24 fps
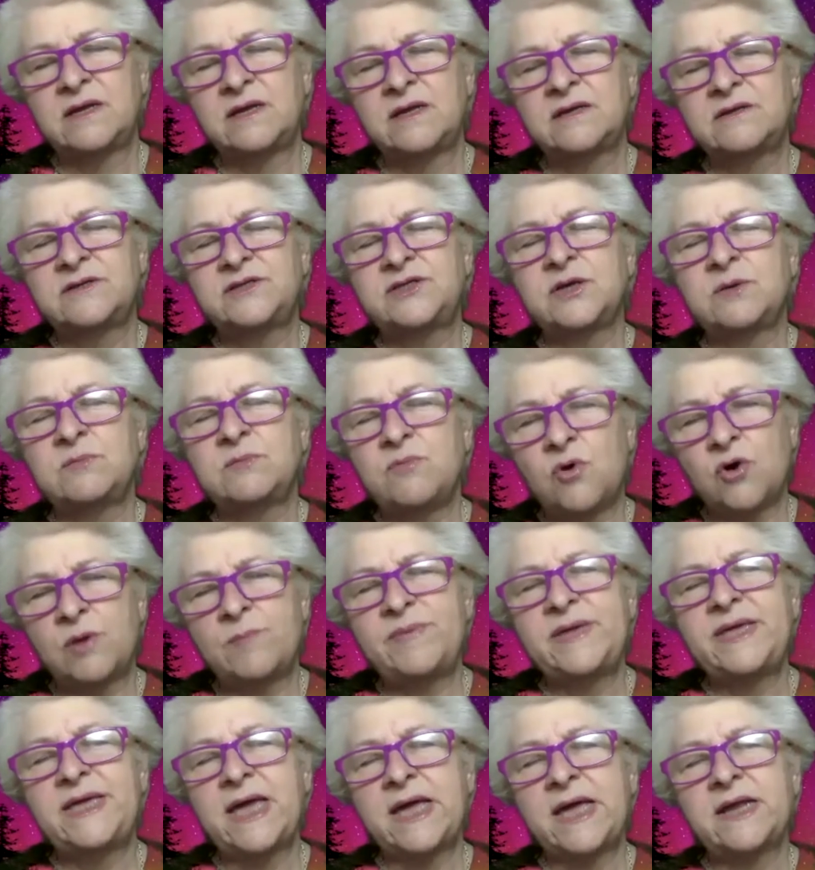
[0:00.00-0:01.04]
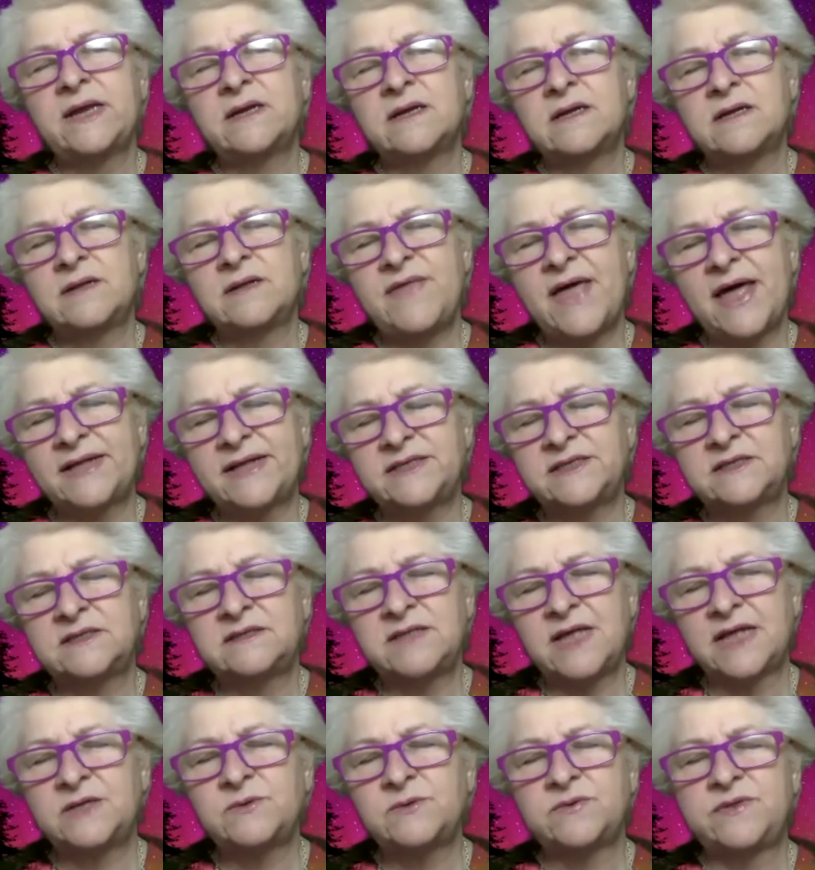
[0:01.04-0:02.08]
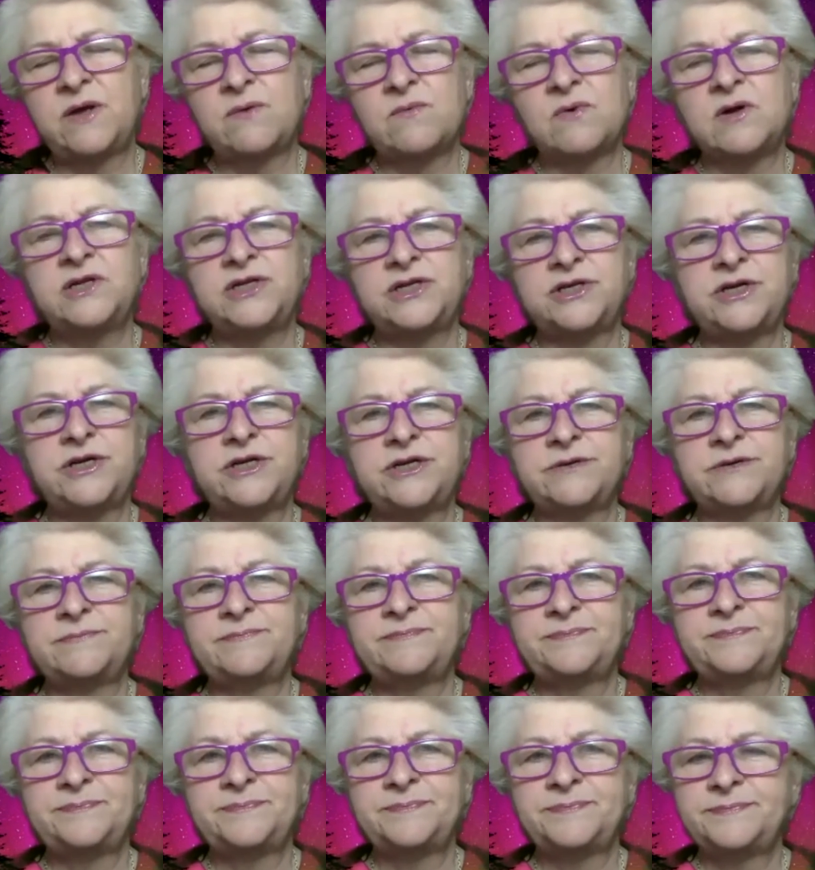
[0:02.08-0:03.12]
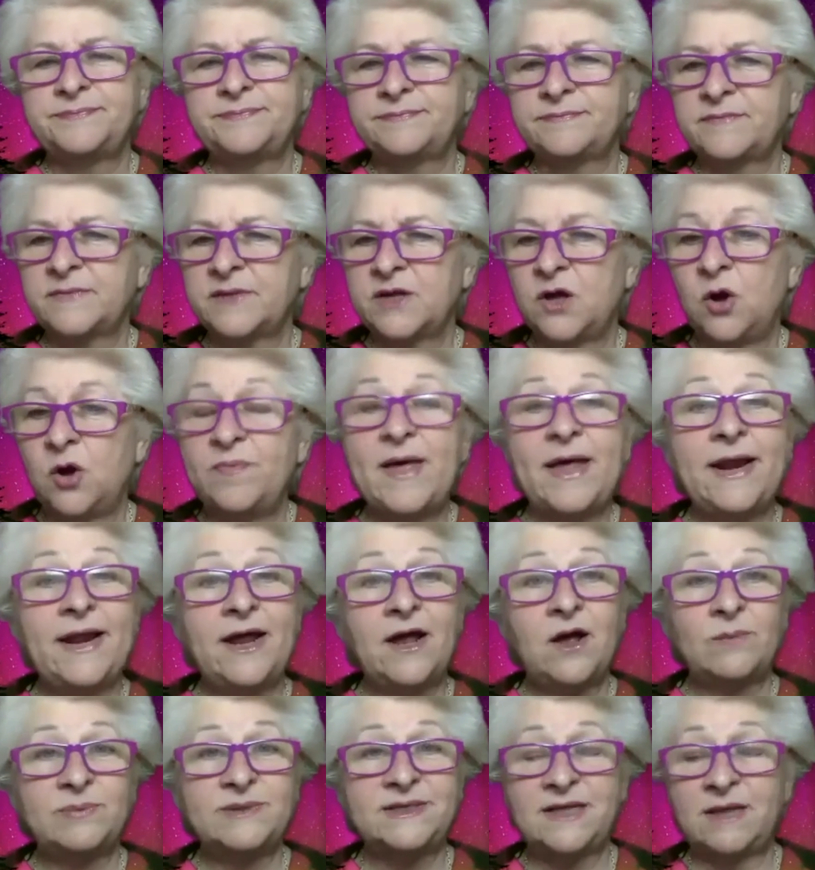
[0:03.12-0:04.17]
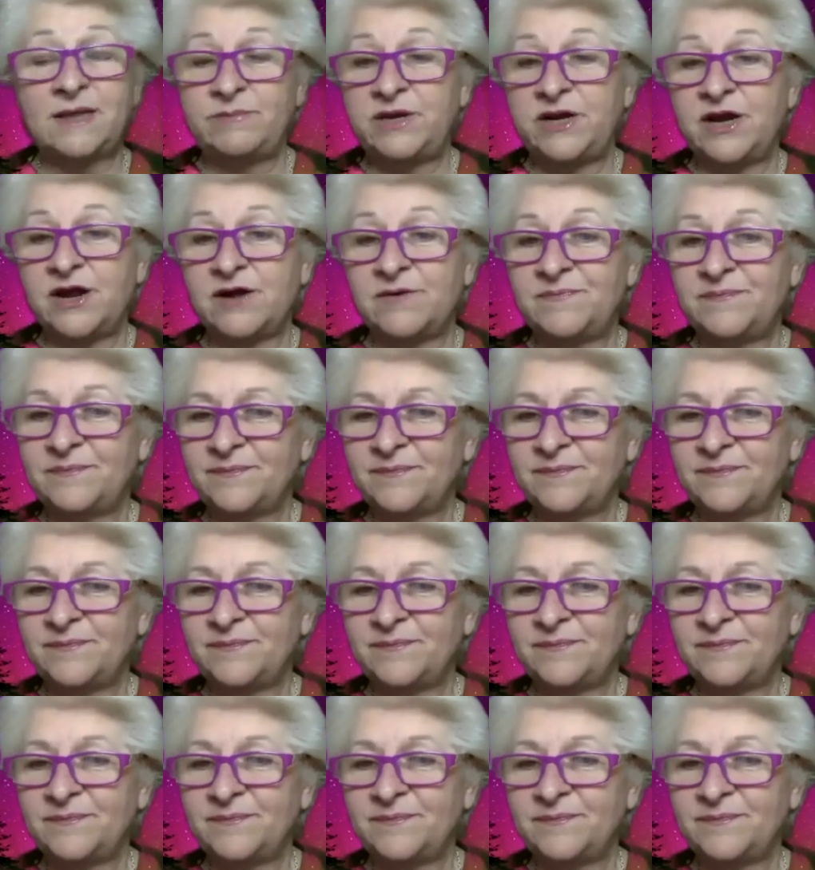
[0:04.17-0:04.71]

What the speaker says: So more being, that's what they want you to do. Hope that helps. Let me know.